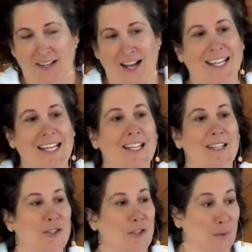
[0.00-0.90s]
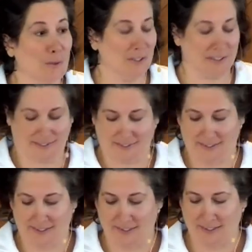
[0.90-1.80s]
I needed tools.
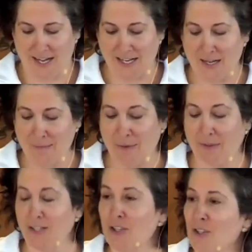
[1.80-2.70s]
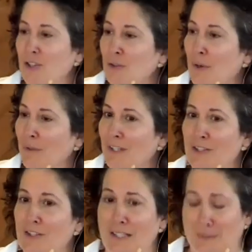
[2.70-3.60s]
I needed my religion to do what
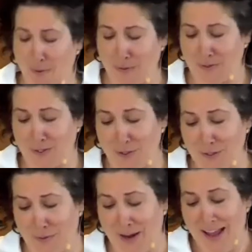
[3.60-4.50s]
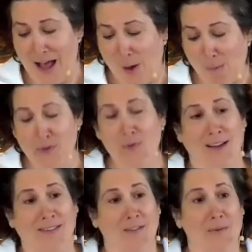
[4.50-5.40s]
religion is supposed to do, help you
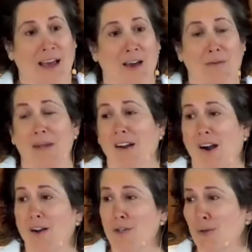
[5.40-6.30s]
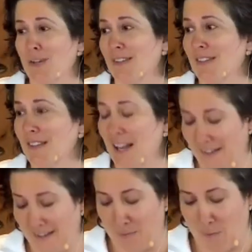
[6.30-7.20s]
wrestle with how to make hard choices
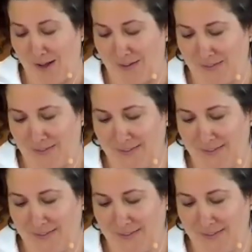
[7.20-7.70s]
and live well.